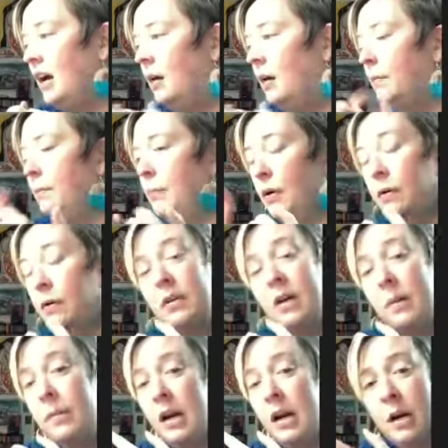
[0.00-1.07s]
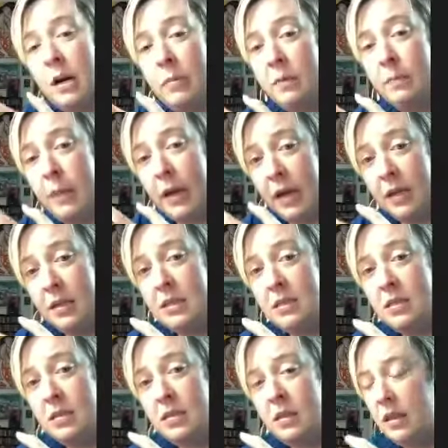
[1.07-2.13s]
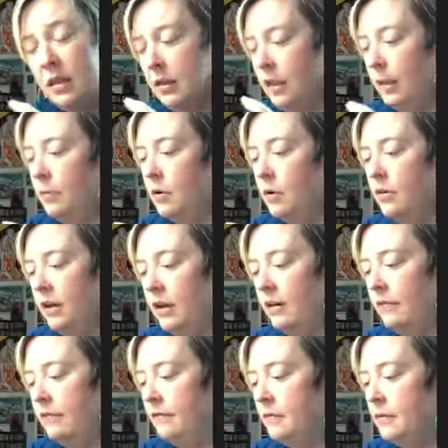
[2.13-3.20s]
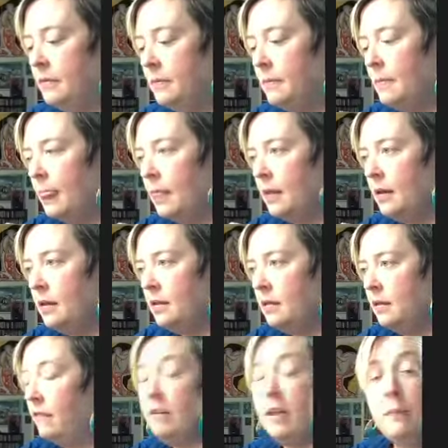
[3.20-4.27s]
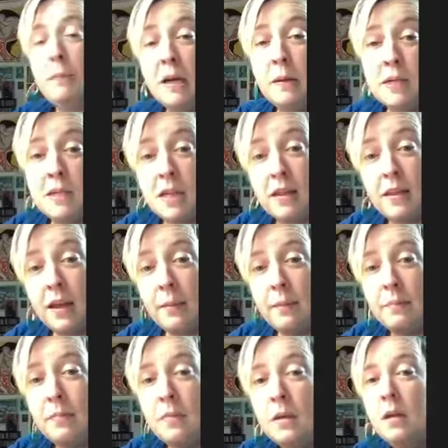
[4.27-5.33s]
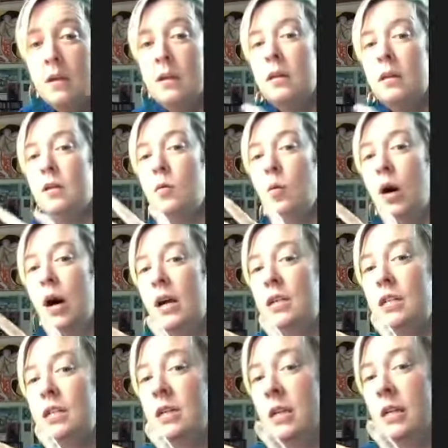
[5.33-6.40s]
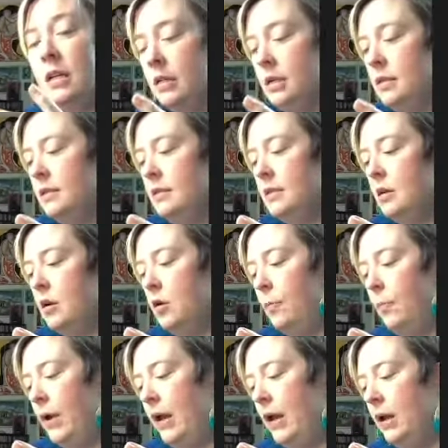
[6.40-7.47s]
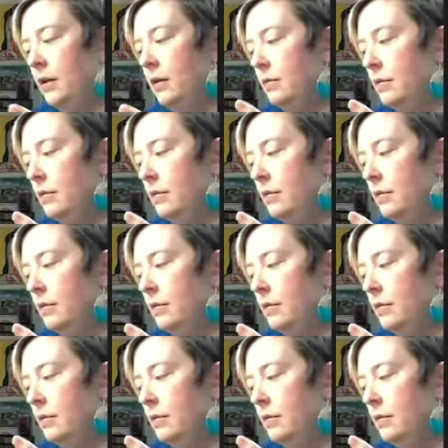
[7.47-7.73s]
are both gum Arabic based. They both have lovely pigment in them. The gouache is opaque